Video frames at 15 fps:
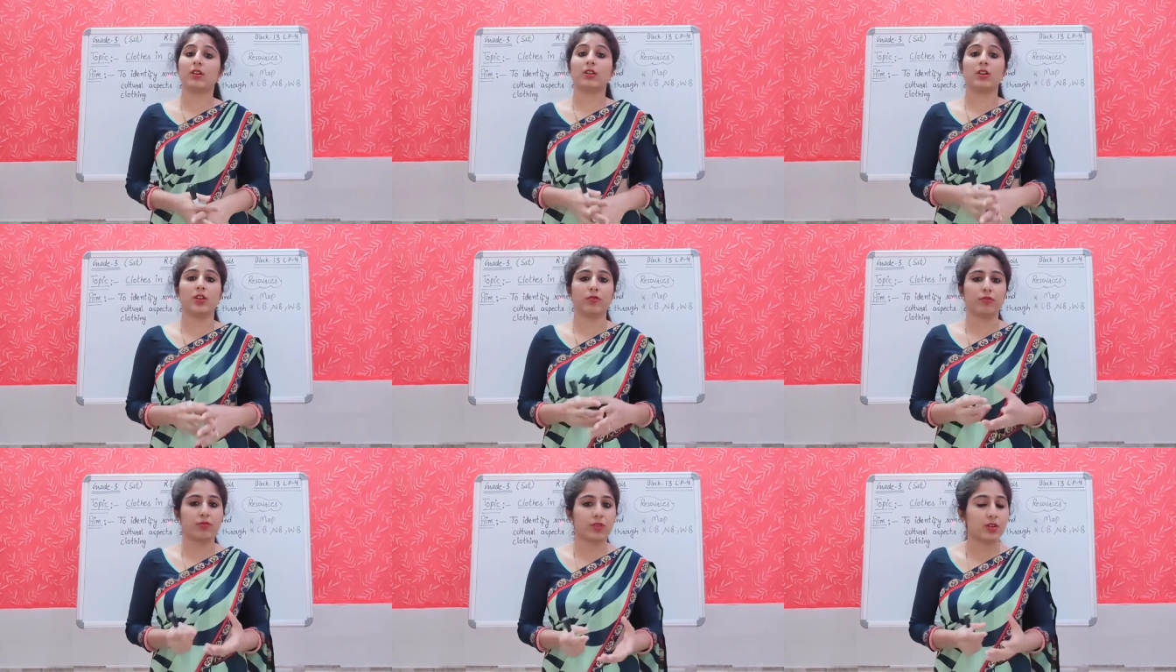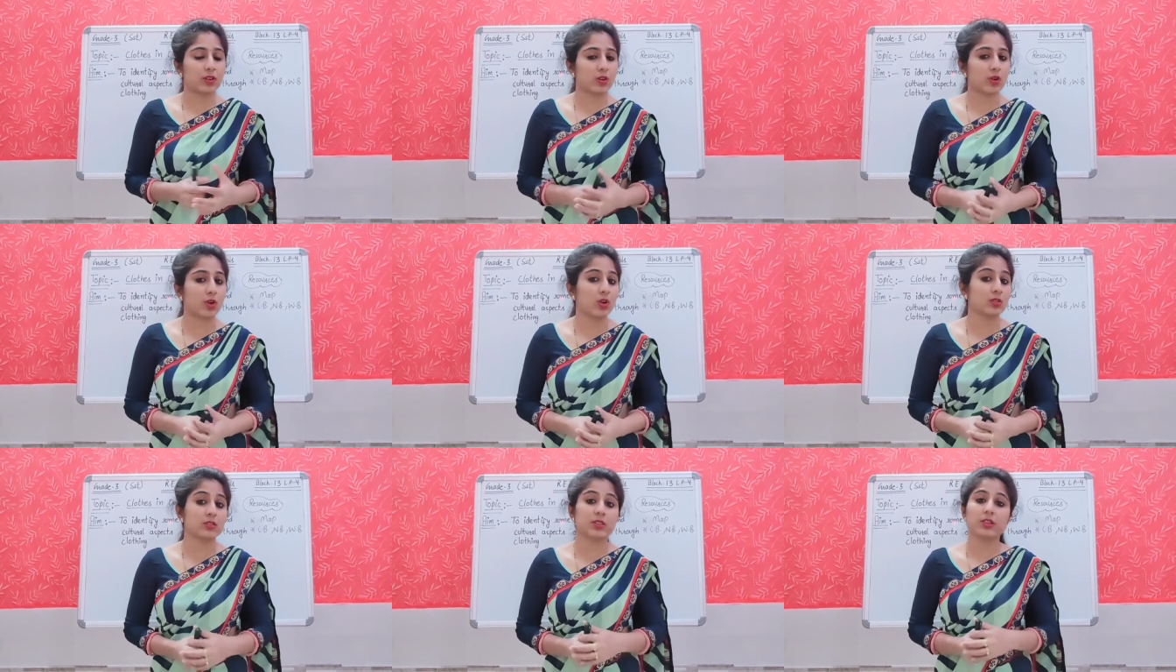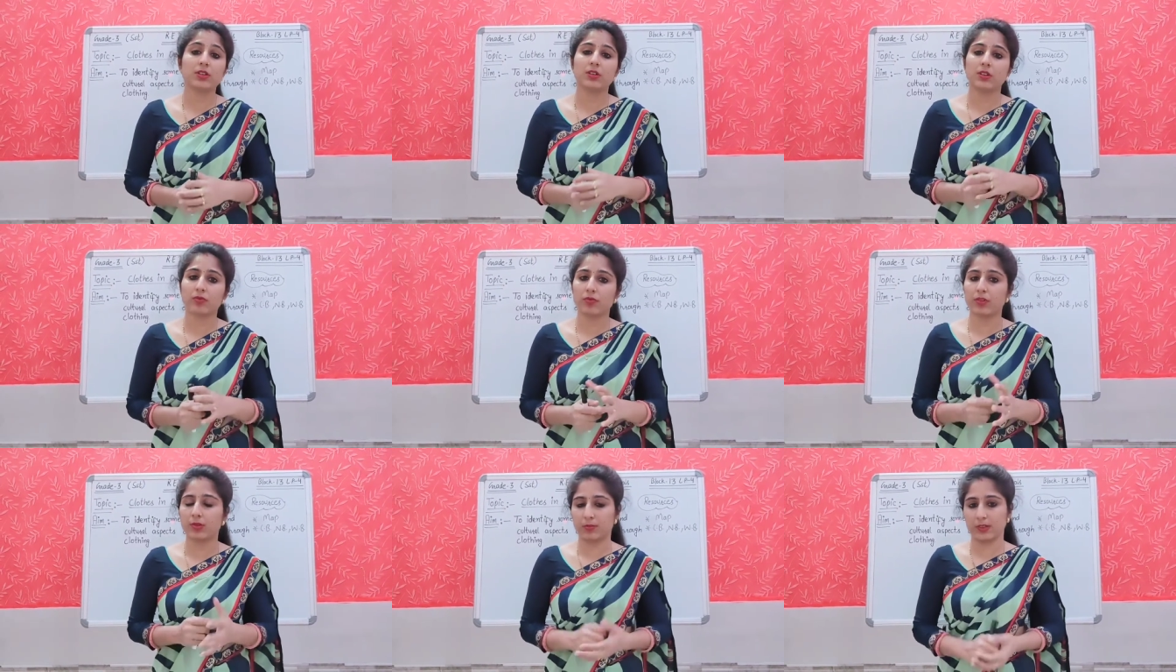different clothes in
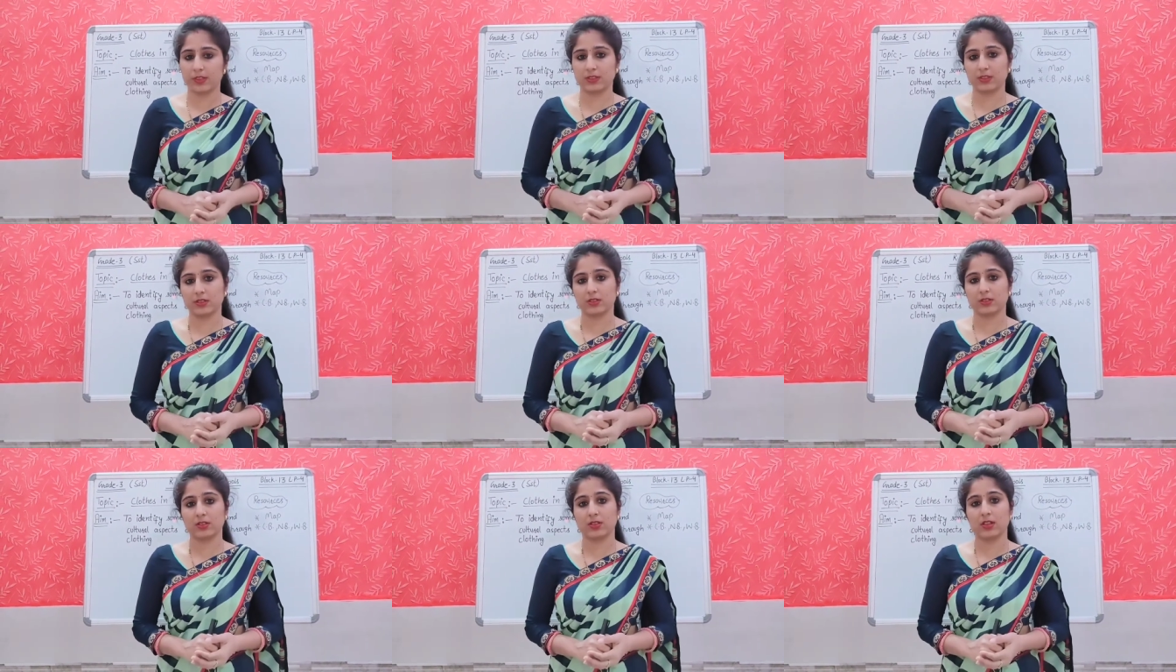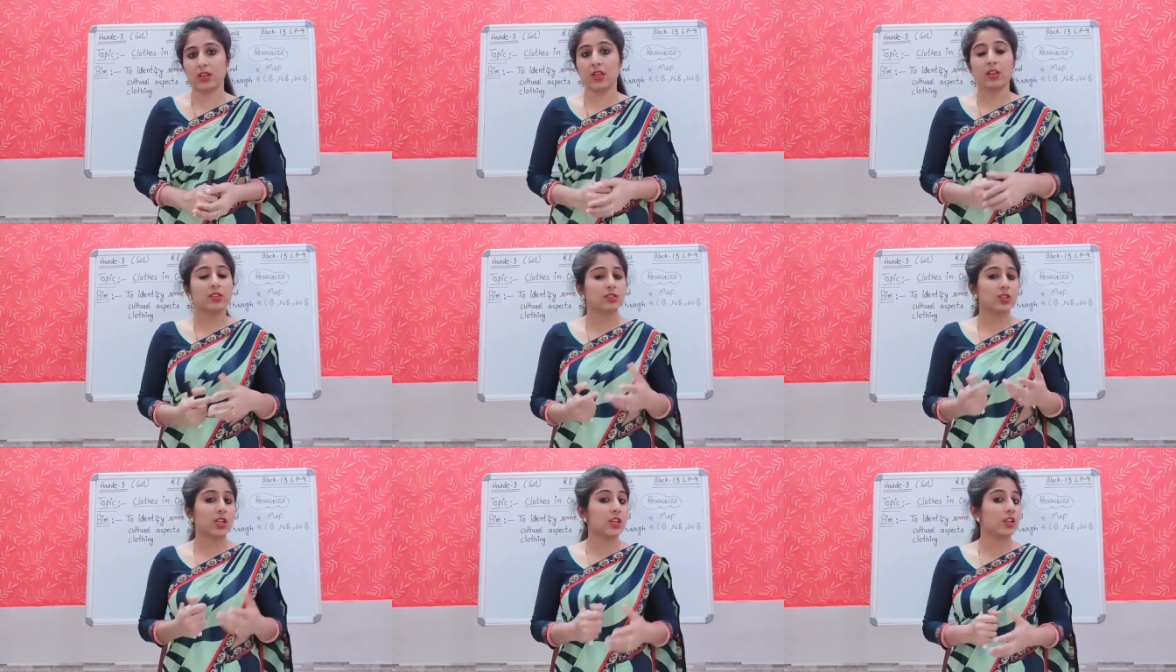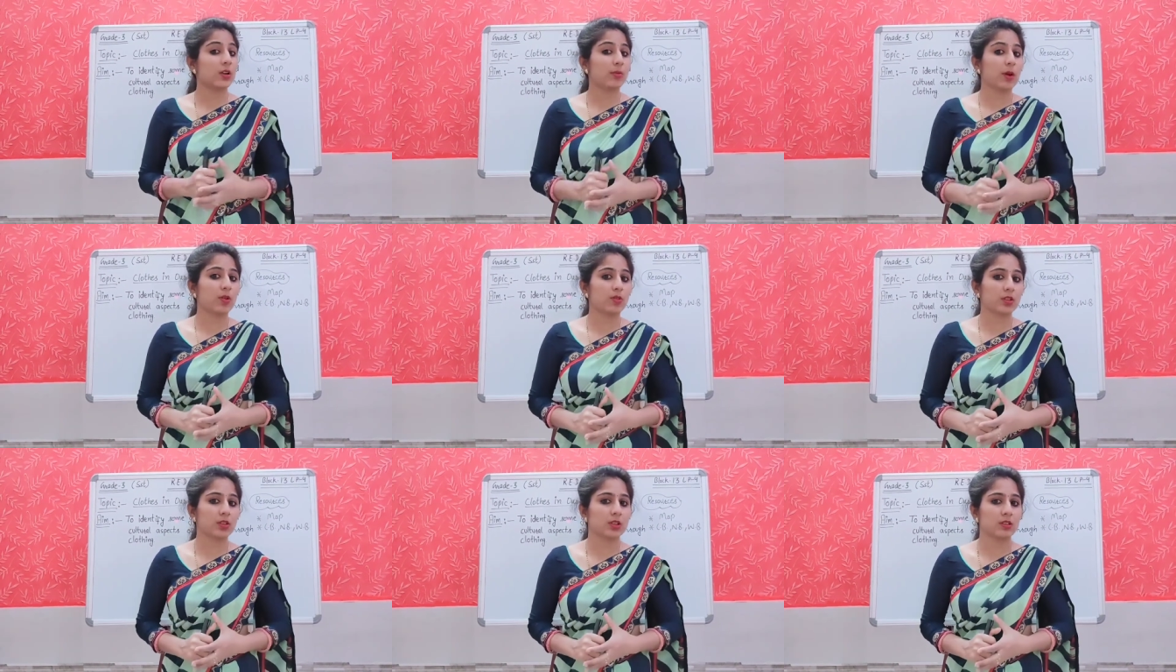different places? Just think about
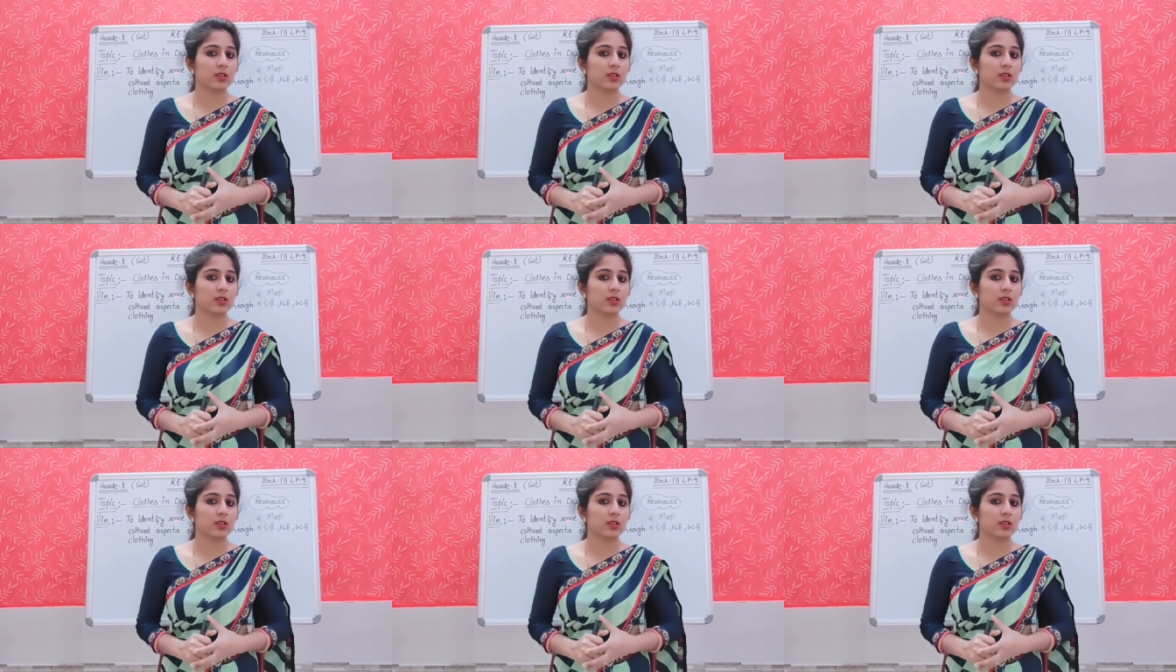it.